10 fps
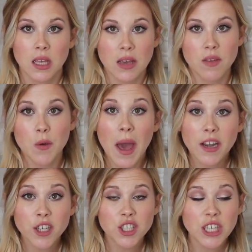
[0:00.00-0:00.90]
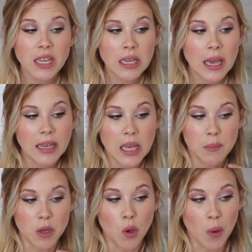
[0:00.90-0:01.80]
give you energy and
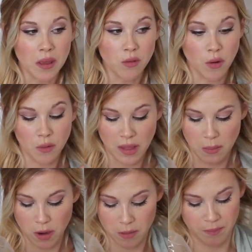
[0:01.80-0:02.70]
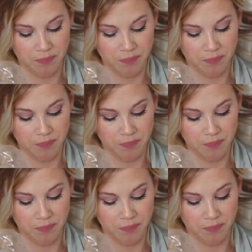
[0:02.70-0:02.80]
keep you going throughout labor.